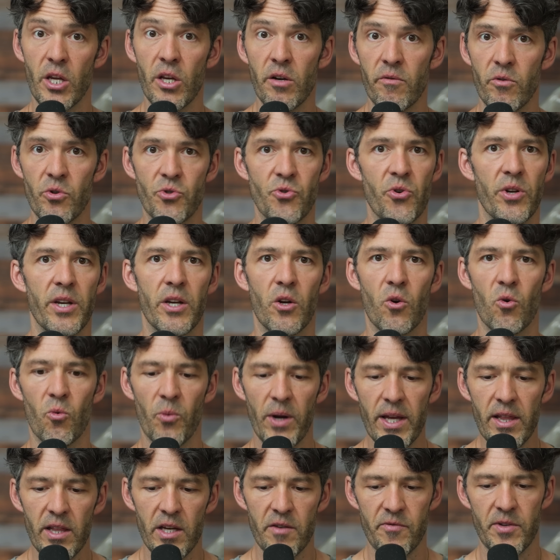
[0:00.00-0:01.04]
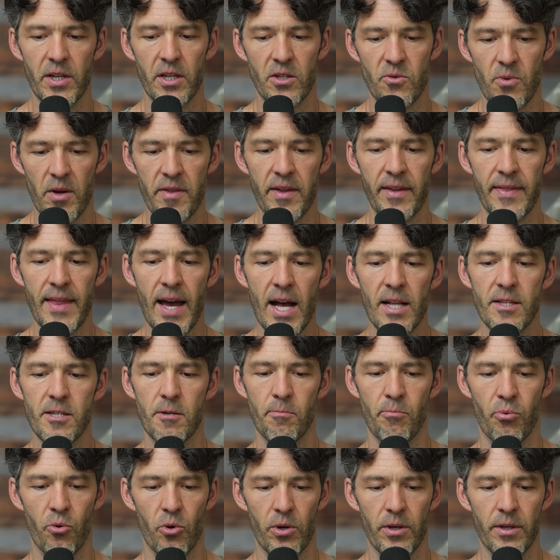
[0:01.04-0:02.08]
interval training or weightlifting. So I think that's
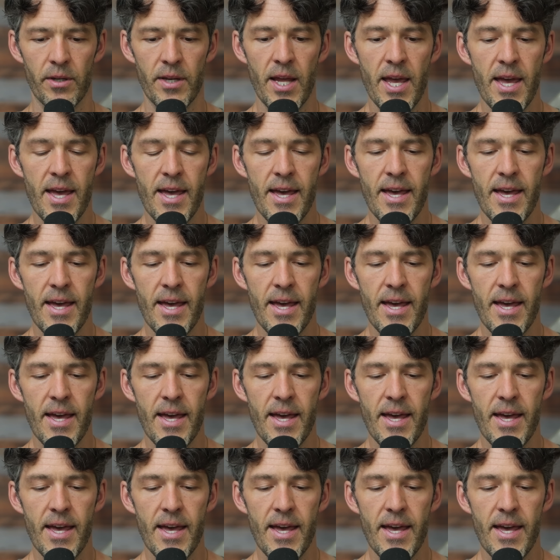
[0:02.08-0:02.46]
important.